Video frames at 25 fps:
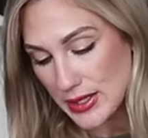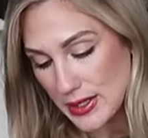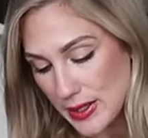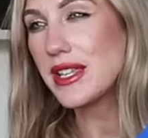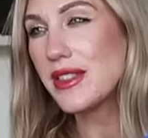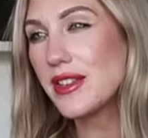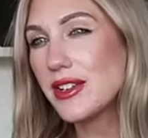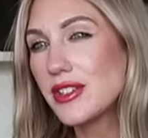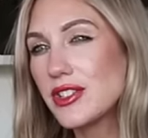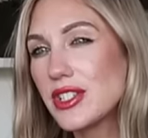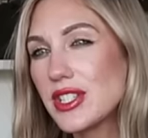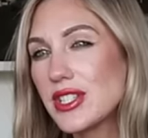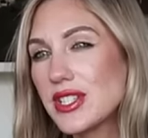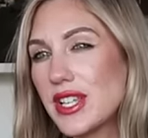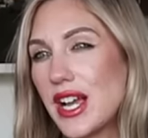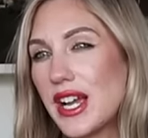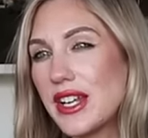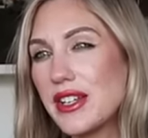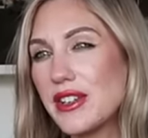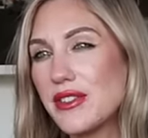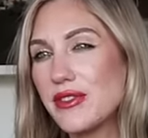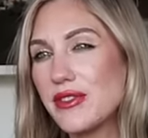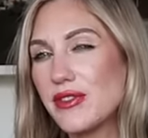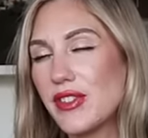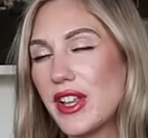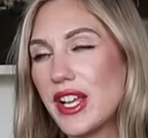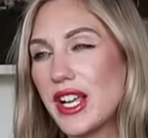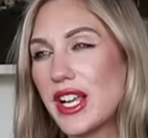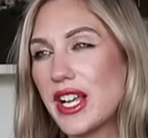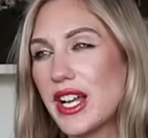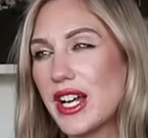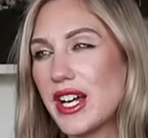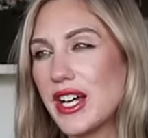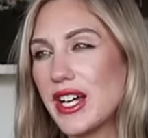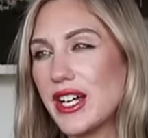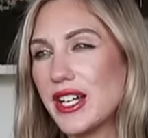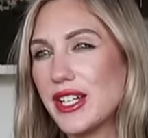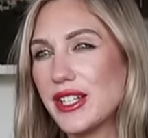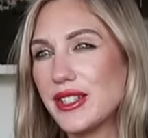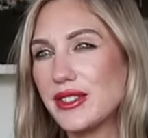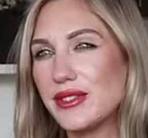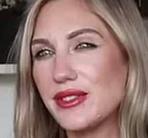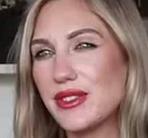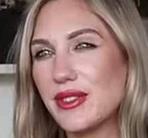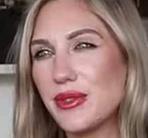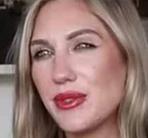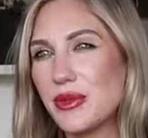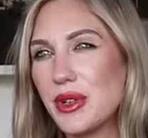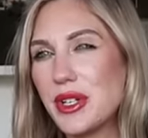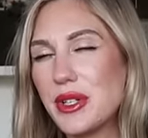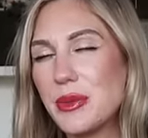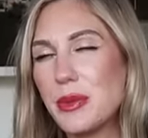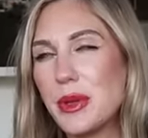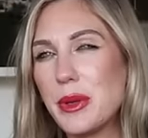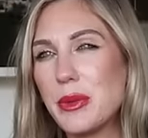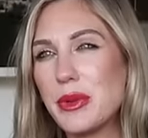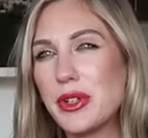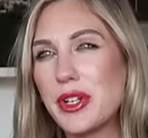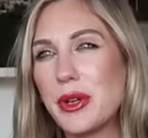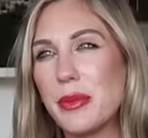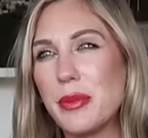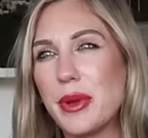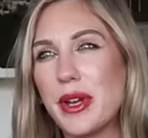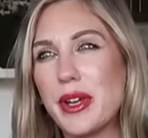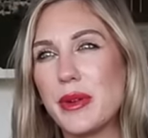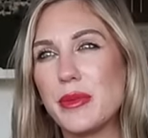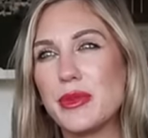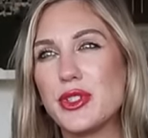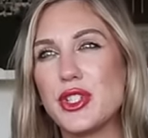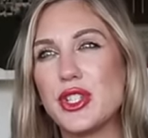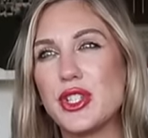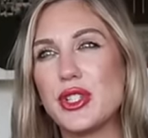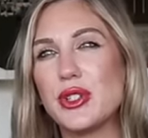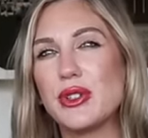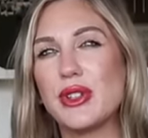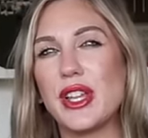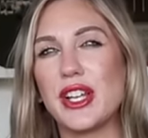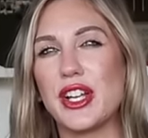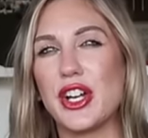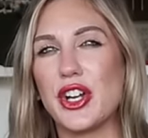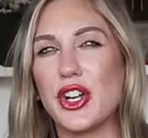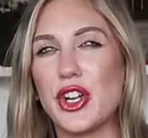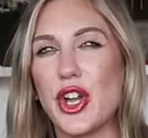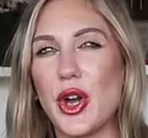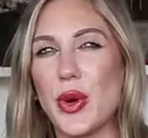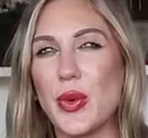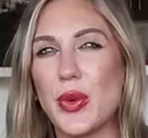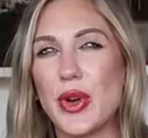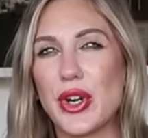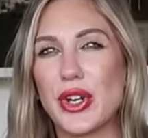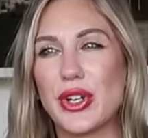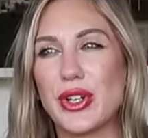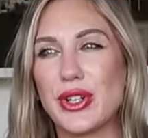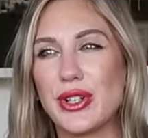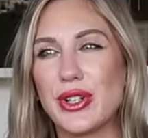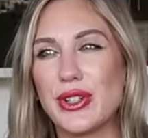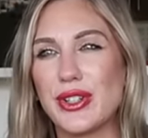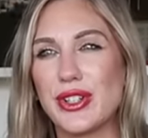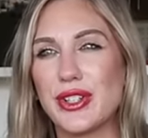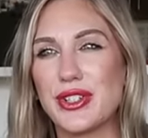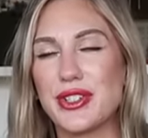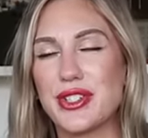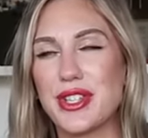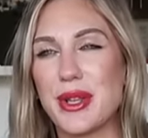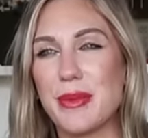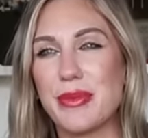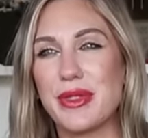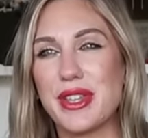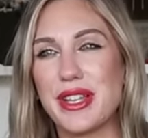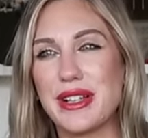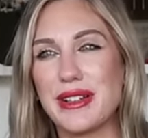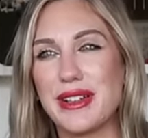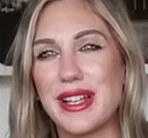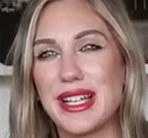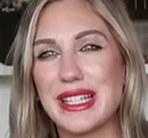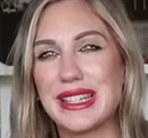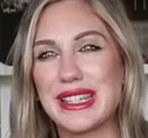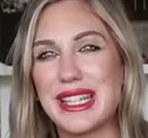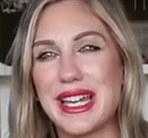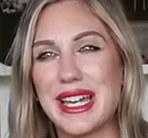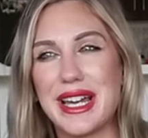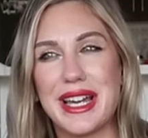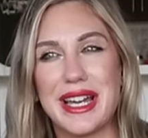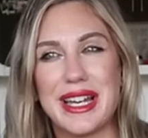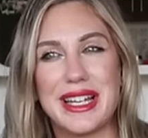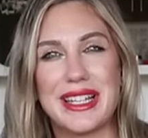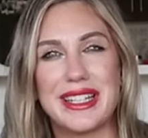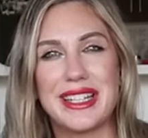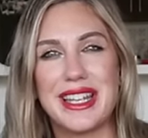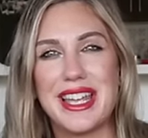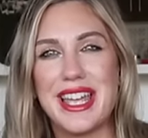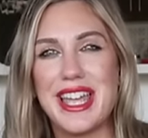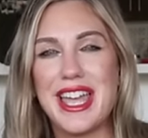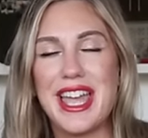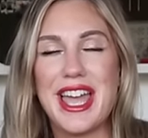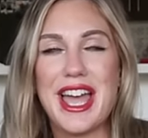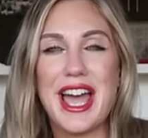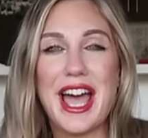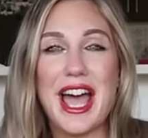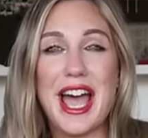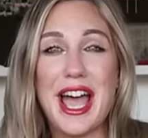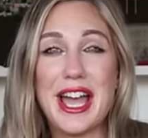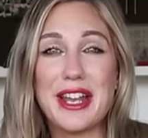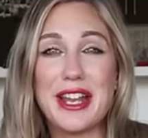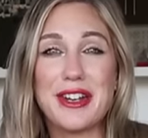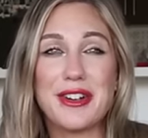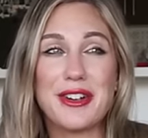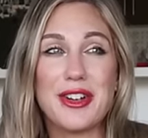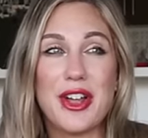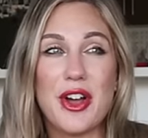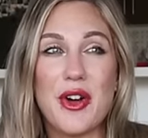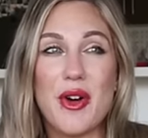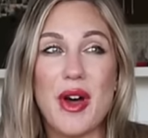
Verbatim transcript: These are just kind of like a, what do people compare them to? Like a Go-Gurt or something like that. I don't know.